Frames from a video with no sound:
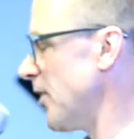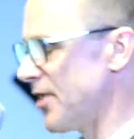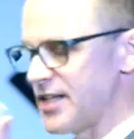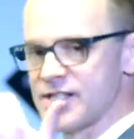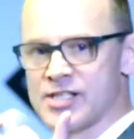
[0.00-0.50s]

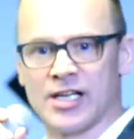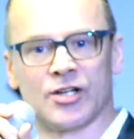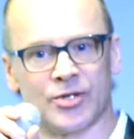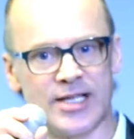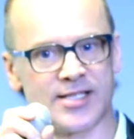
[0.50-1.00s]
This
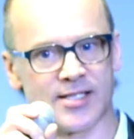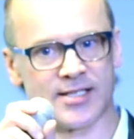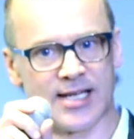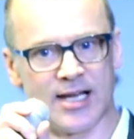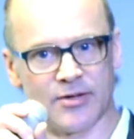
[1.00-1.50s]
decreased the
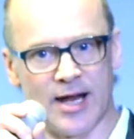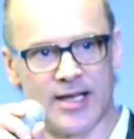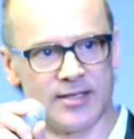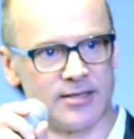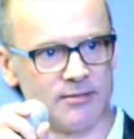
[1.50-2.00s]
take
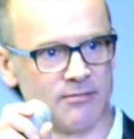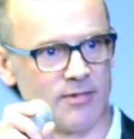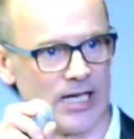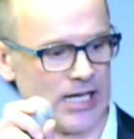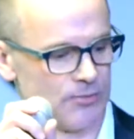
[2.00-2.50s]
rate
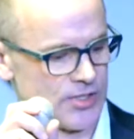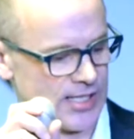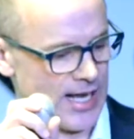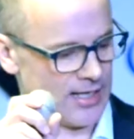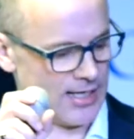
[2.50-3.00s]

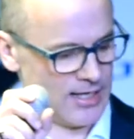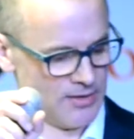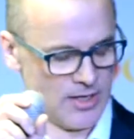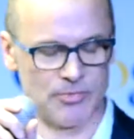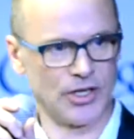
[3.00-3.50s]
slightly,
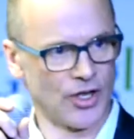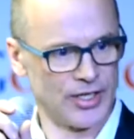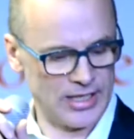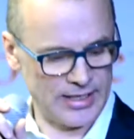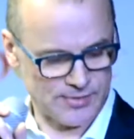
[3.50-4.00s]
but not
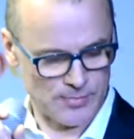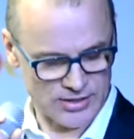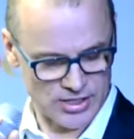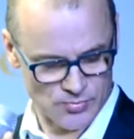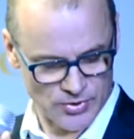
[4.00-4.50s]
nearly as
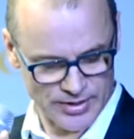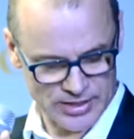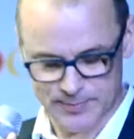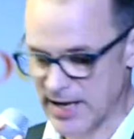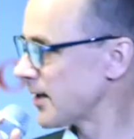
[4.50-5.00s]
much as we were
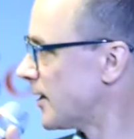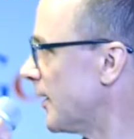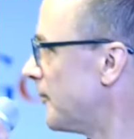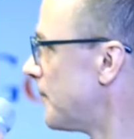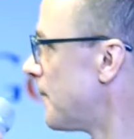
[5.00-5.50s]

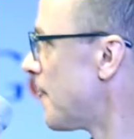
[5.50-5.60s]
expecting.